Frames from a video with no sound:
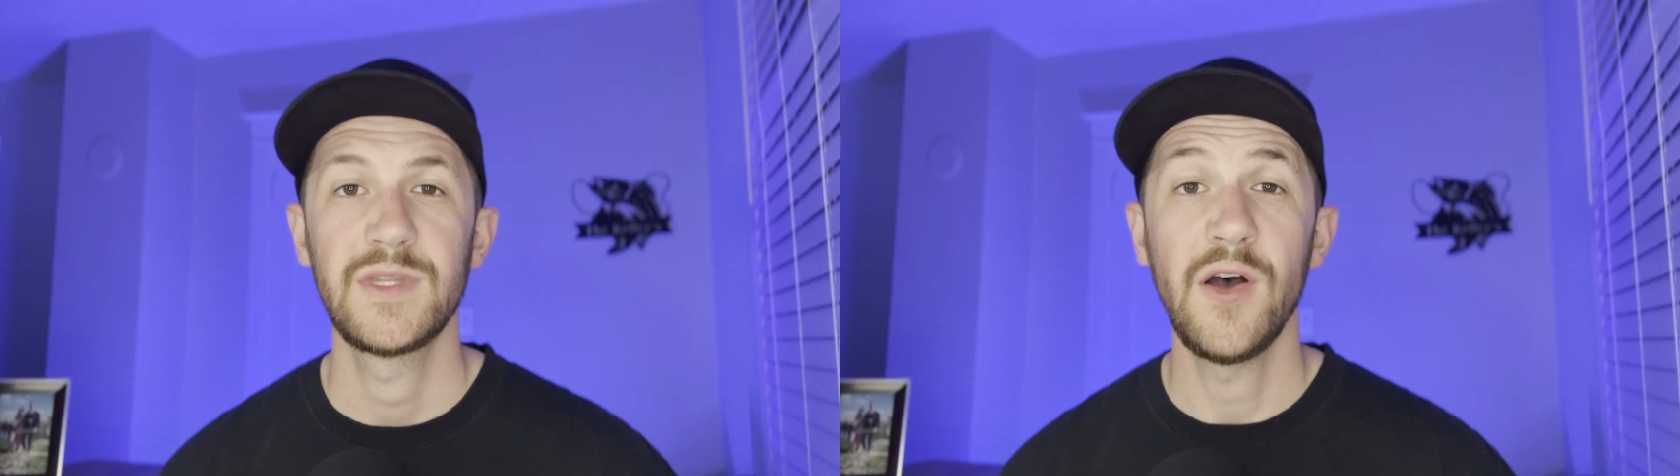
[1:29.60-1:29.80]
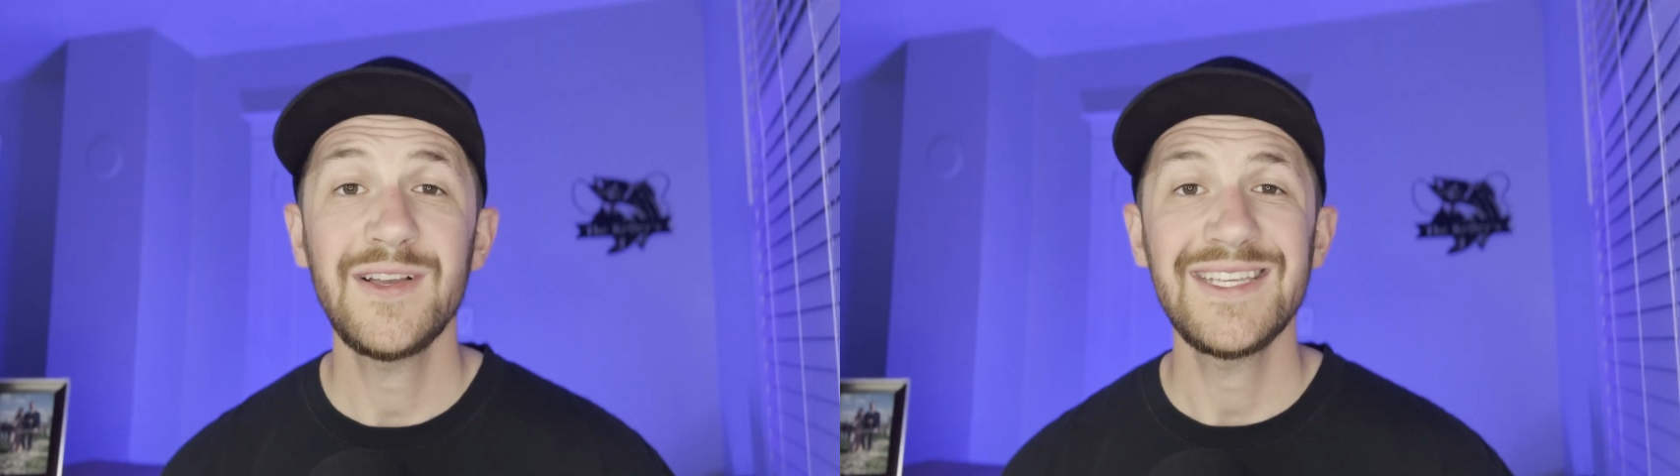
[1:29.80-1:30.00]

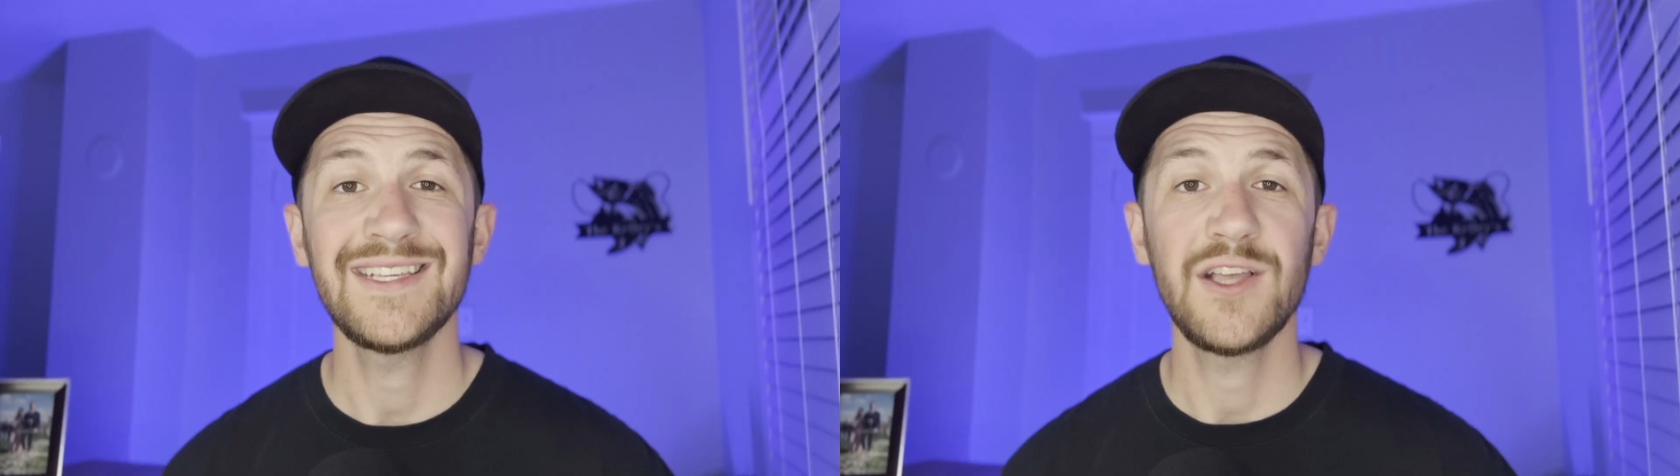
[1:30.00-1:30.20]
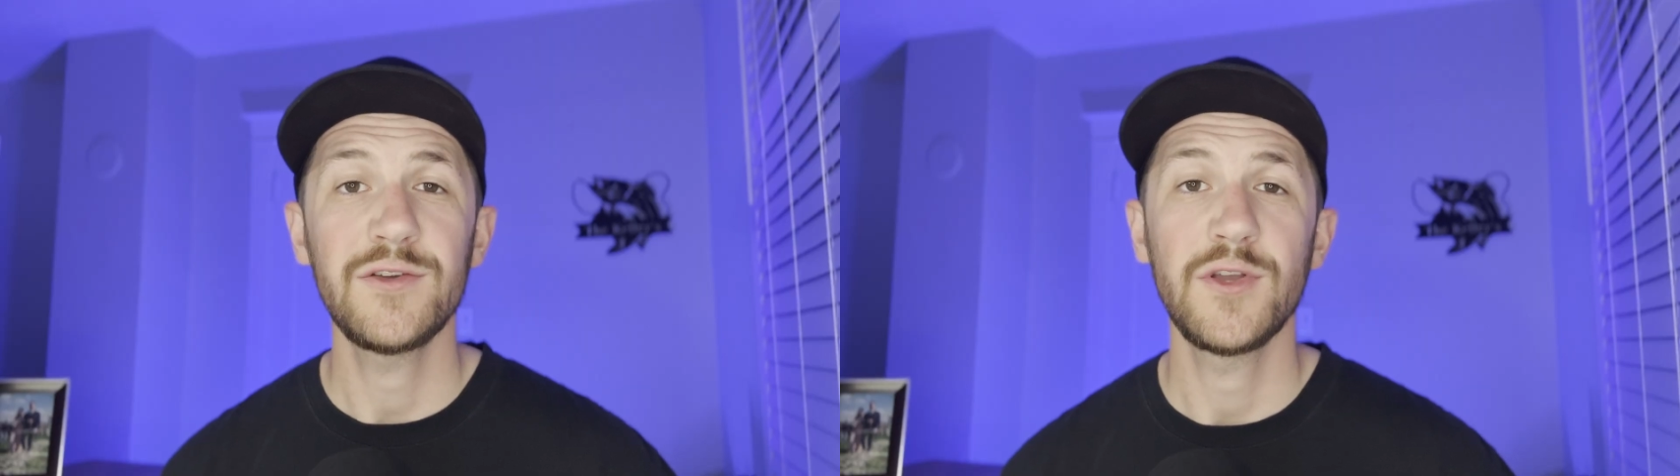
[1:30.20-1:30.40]
Tungsten
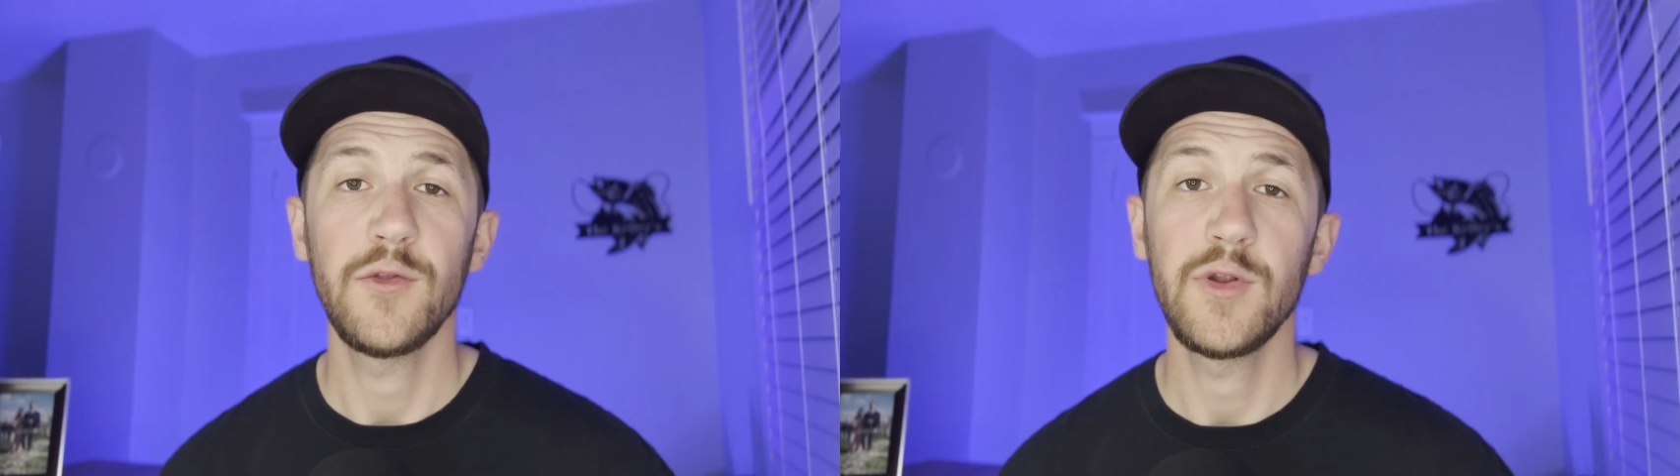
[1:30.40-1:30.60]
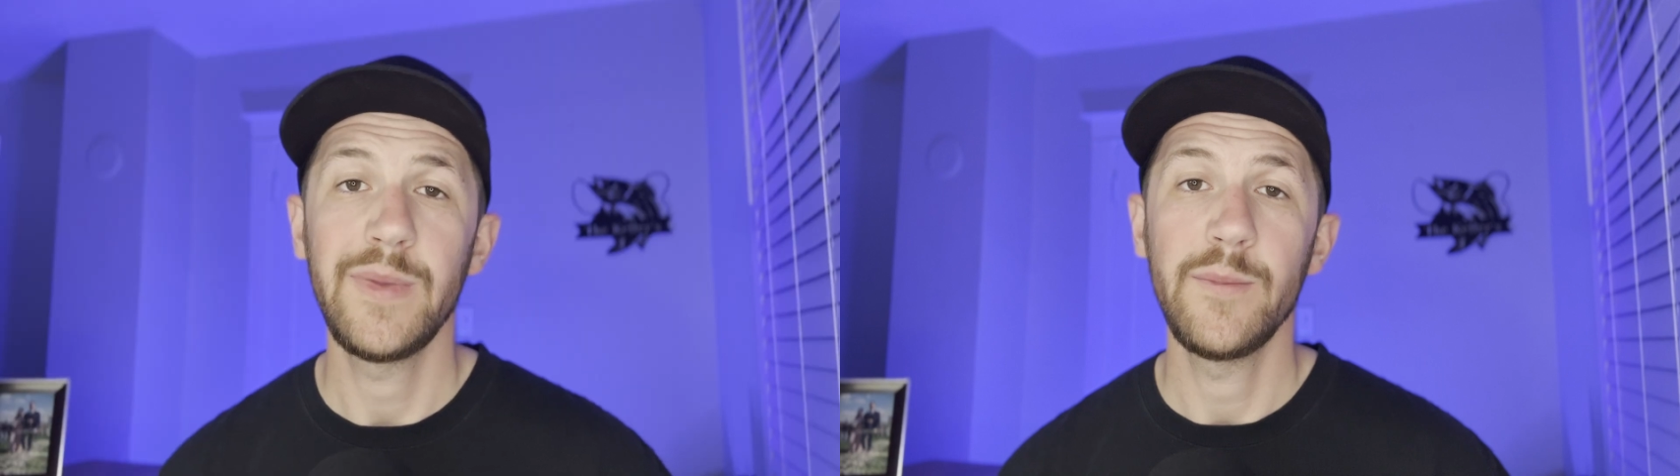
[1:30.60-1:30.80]
is also a
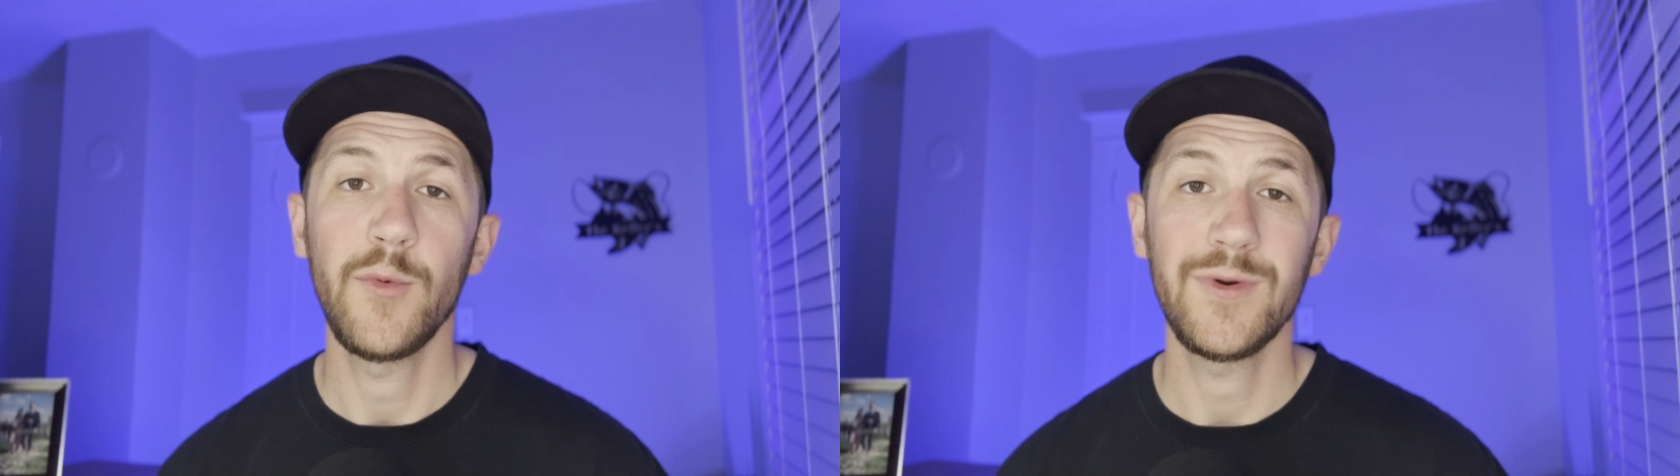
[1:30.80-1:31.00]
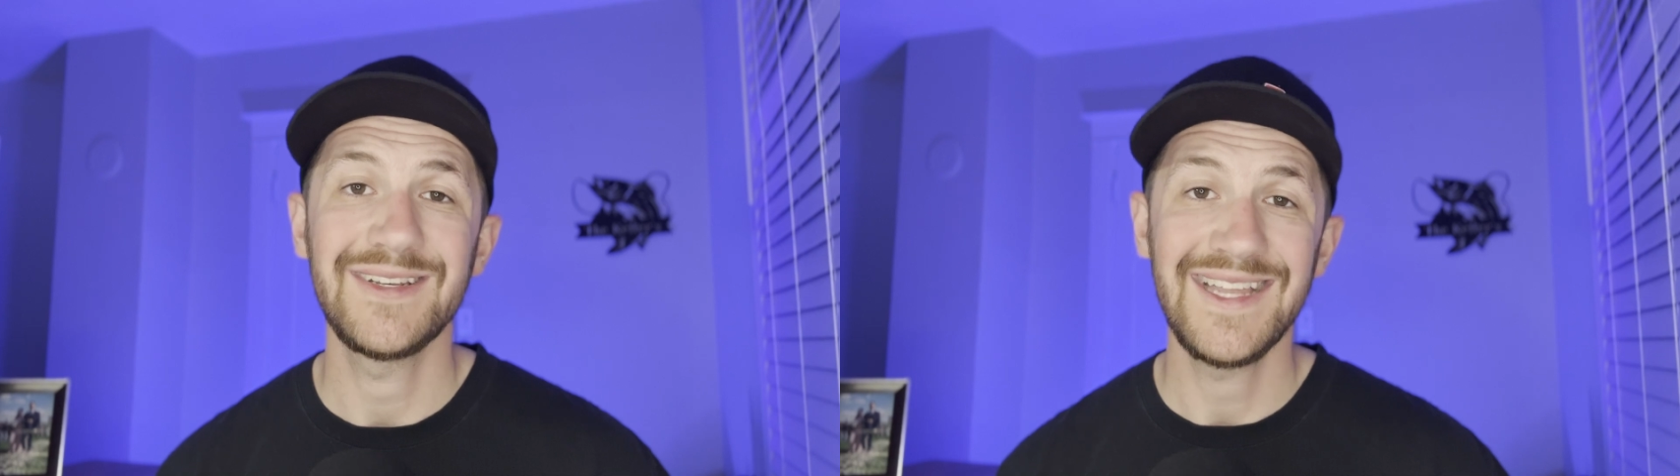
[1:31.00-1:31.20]
little bit
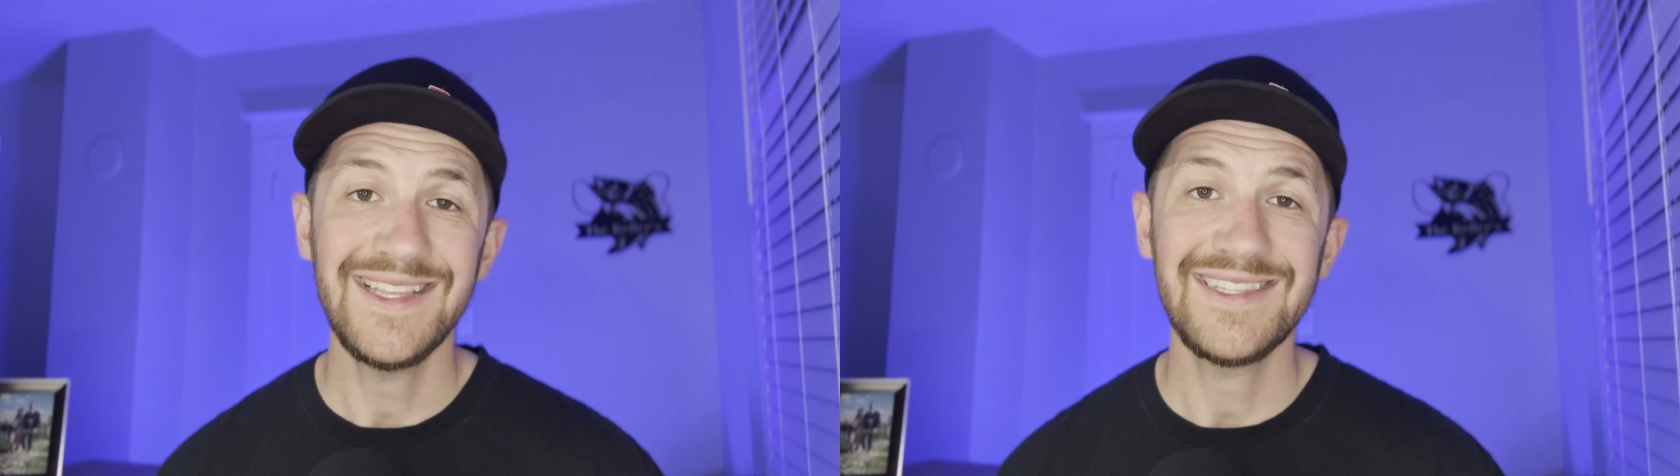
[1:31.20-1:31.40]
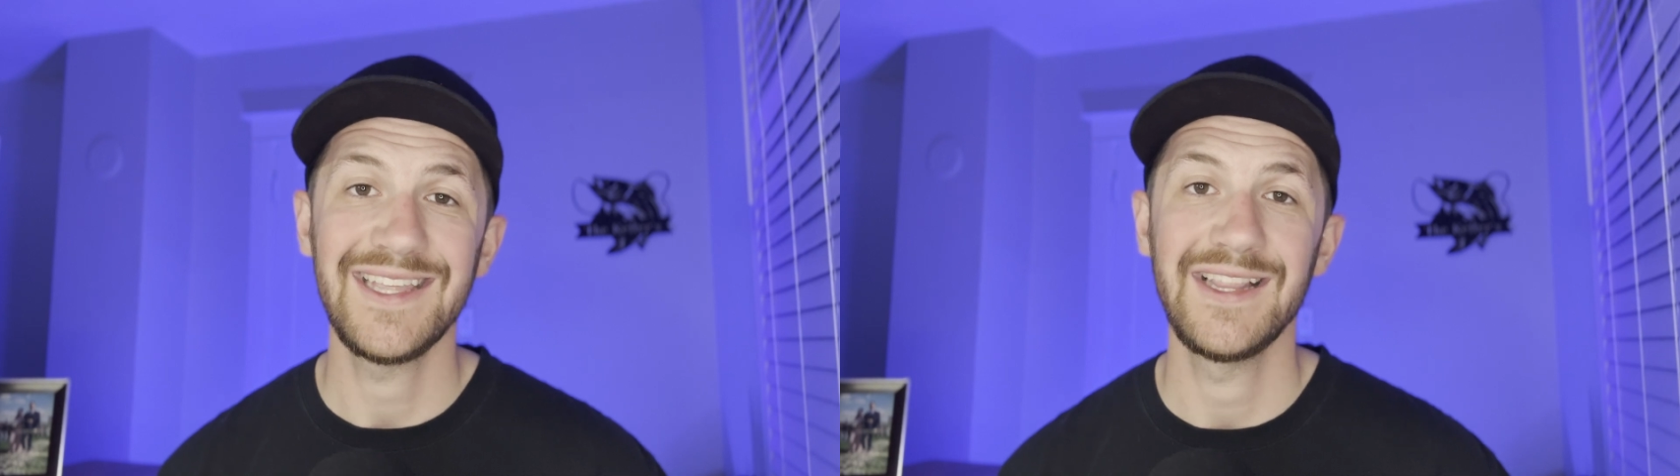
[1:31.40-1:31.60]
more
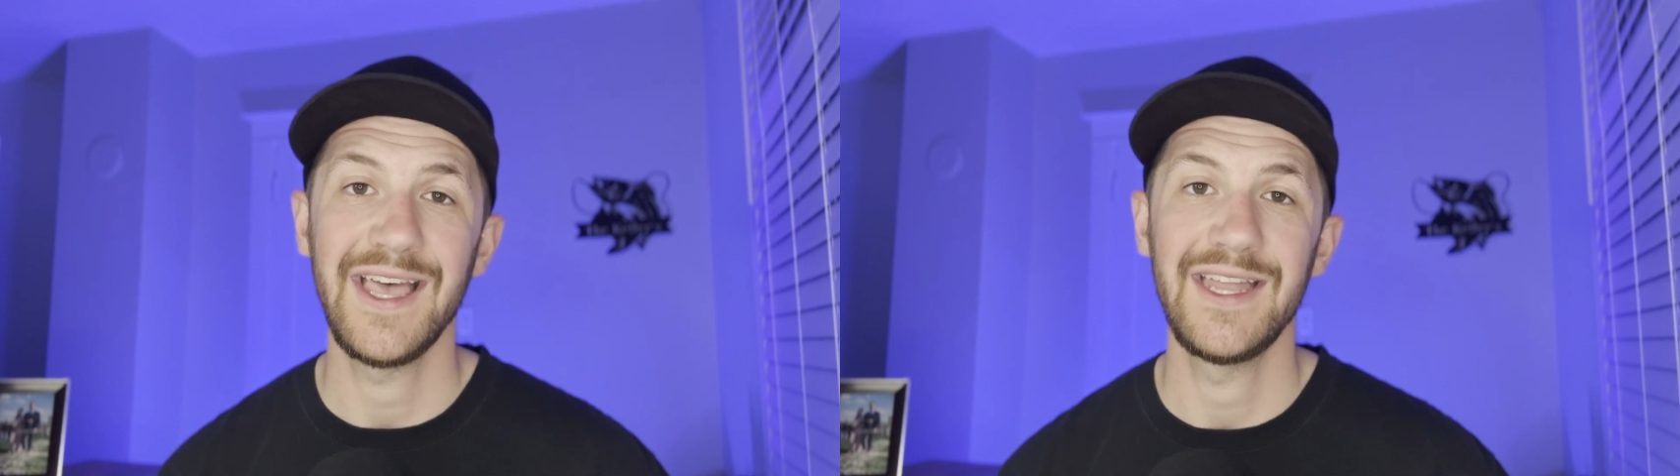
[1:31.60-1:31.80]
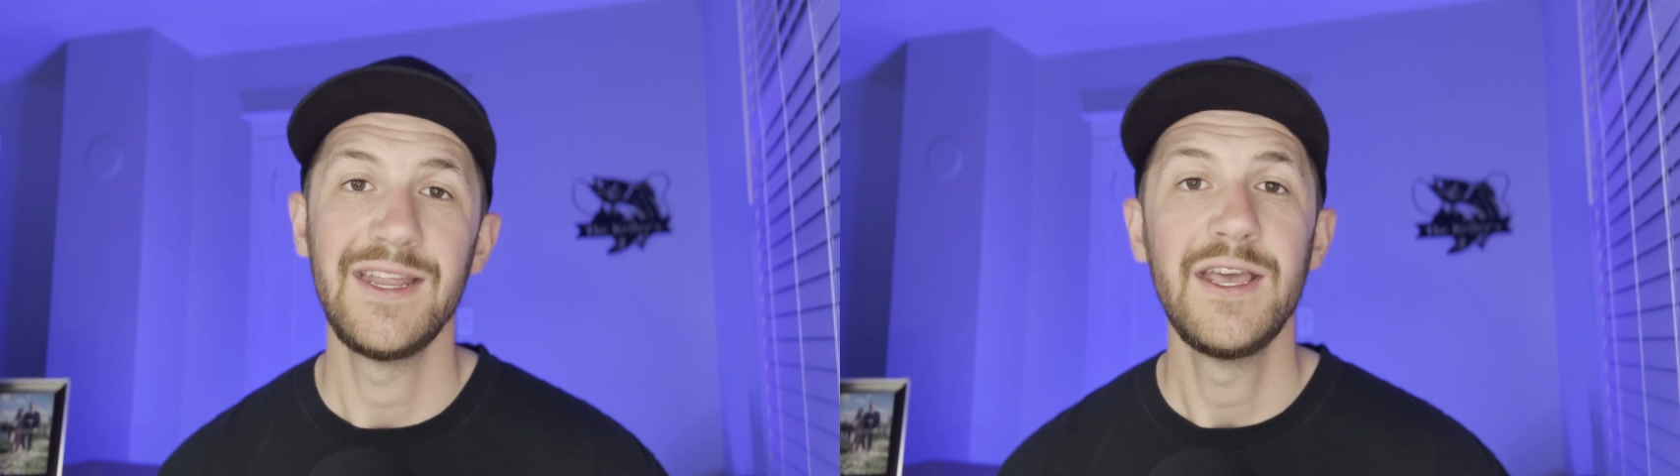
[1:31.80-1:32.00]
dense than lead,